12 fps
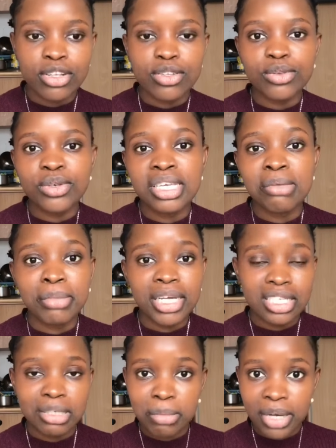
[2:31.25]
So in
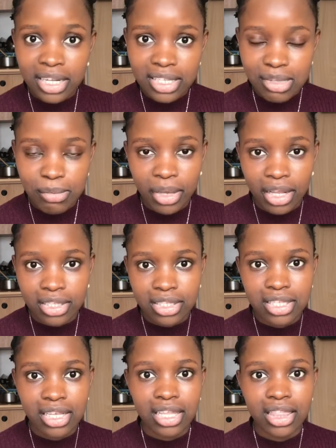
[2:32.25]
my
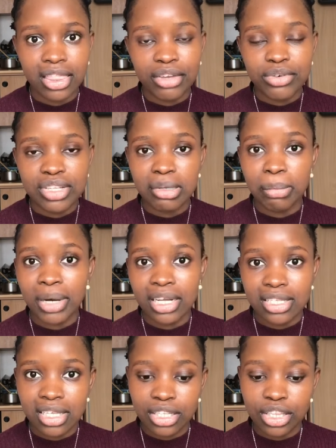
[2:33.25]
department, there is a
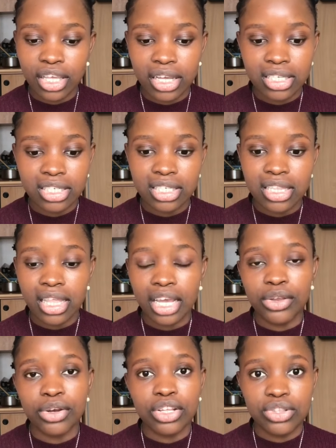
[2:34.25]
percentage
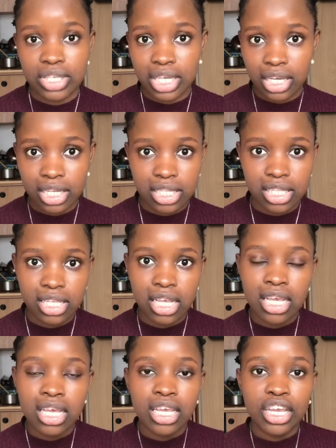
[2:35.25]
that you need to get
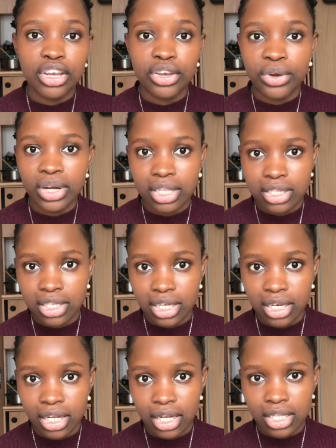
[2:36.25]
in your
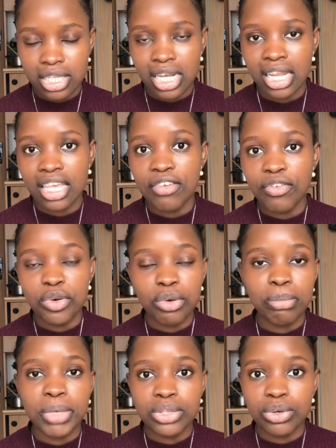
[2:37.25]
attendance. And if you
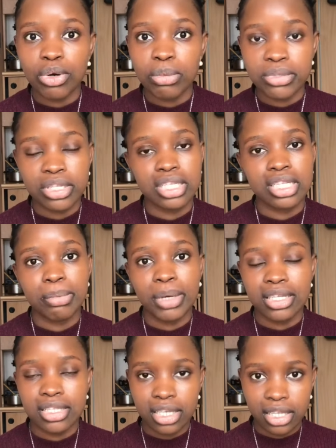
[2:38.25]
don't meet up to this
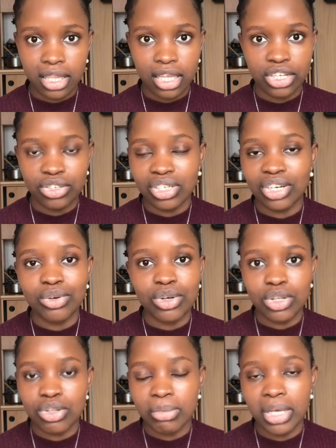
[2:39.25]
percentage, you're not
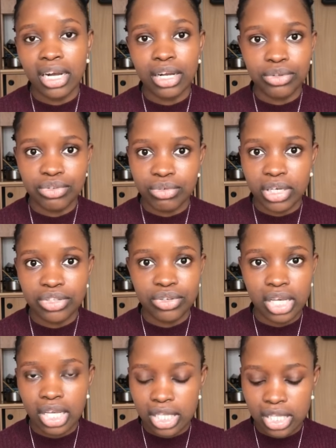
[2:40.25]
going to be allowed to write
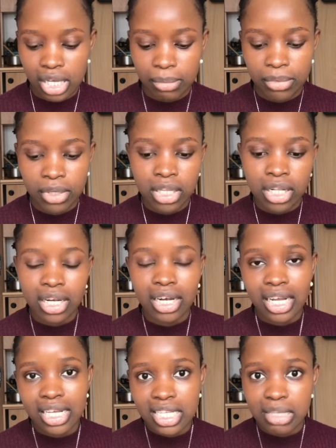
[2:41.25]
your exam.
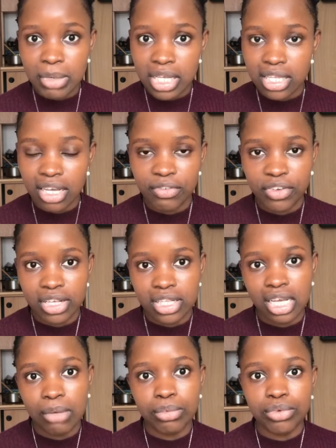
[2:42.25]
Last semester, for
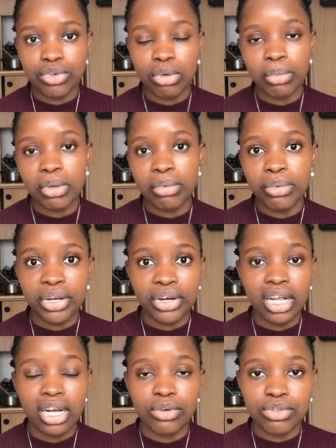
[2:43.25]
example, some people were
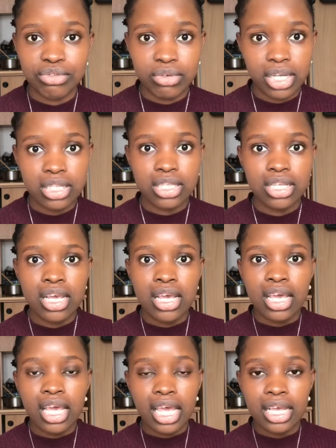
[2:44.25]
not allowed to write
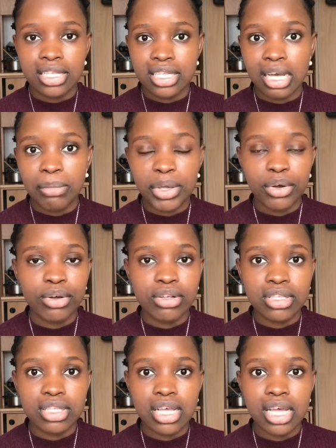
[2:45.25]
exam
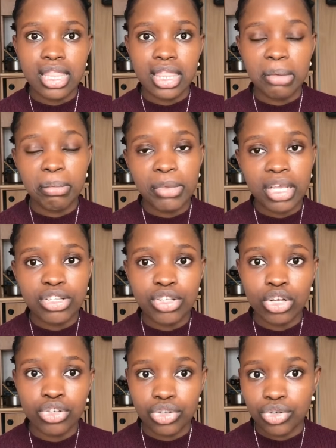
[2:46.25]
because they
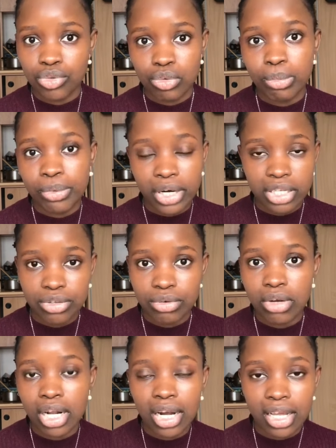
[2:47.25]
missed just two
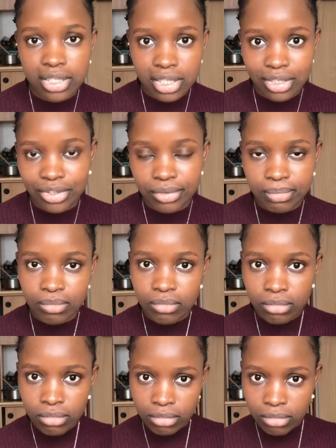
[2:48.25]
practical classes.
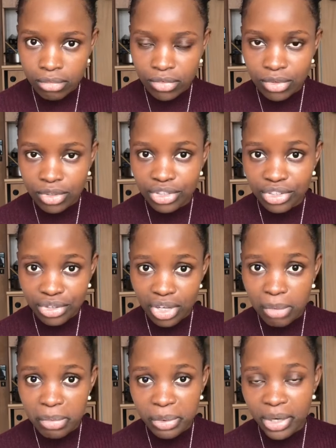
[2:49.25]
Did you
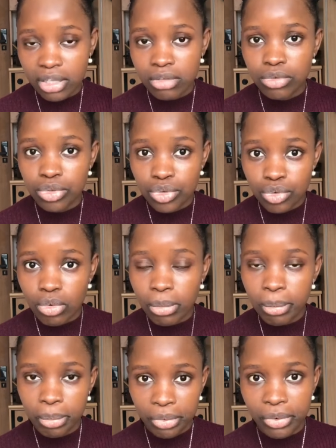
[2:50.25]
hear me right? Two
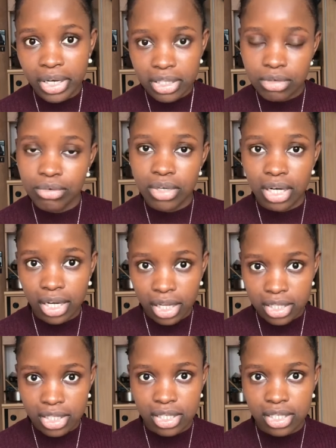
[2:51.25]
practical
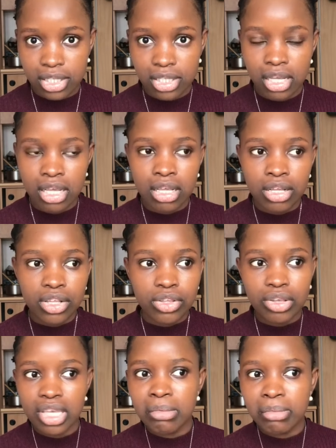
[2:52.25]
classes.
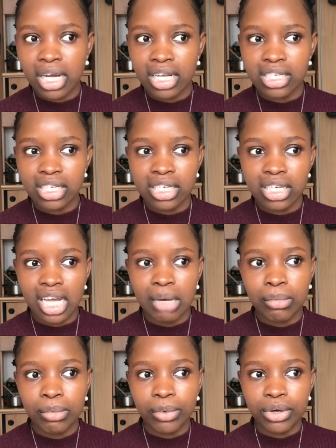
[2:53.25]
So imagine
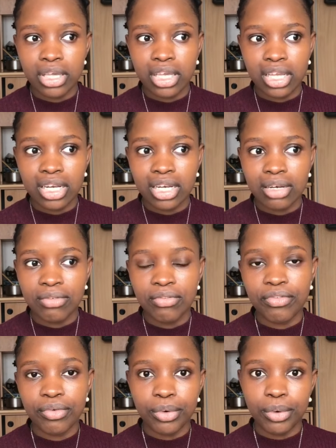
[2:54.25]
I'm working
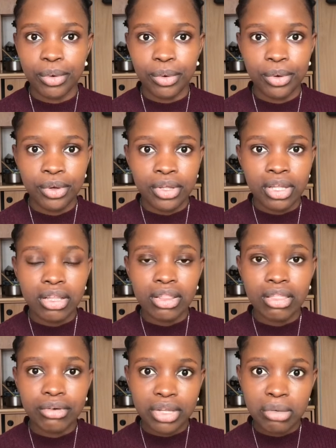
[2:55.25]
for
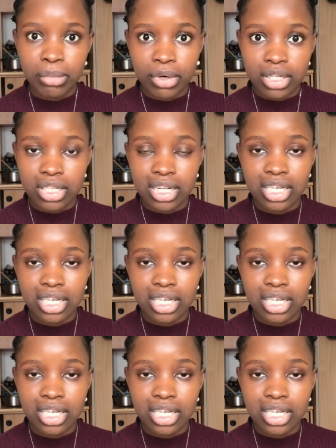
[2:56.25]
3 months.